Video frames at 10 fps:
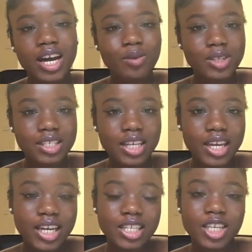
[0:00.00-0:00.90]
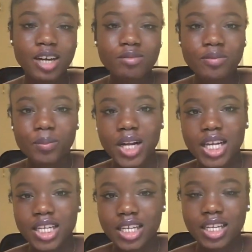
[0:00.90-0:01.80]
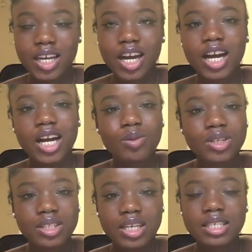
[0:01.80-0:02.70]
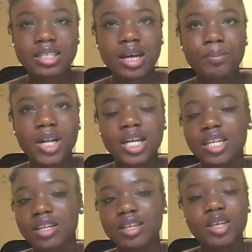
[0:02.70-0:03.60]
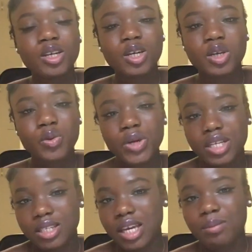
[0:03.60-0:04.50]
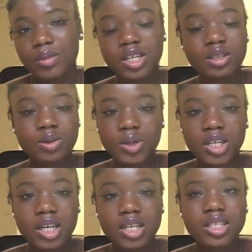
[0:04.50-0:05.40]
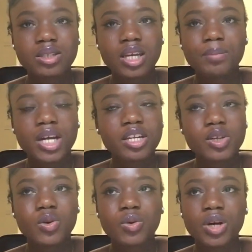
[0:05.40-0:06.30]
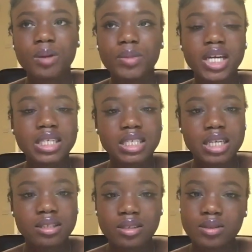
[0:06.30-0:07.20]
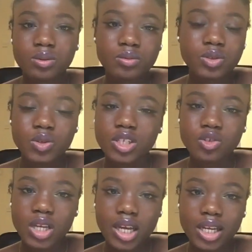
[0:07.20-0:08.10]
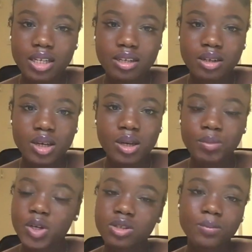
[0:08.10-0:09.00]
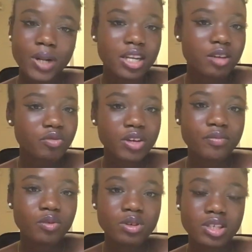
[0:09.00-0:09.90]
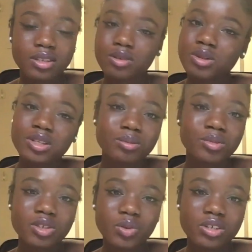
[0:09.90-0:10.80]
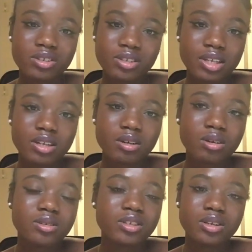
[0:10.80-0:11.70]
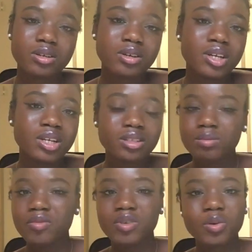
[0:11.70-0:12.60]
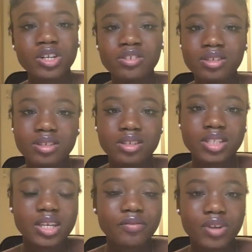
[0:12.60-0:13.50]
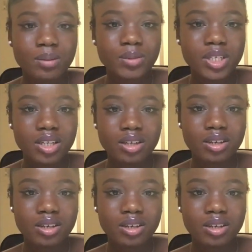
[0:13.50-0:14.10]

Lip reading: I would say in terms of planning, I would say start planning your exam start planning your essays as soon as you can, because planning reinforces. There's only so much questions they can ask you. Some of the questions, they're flipped.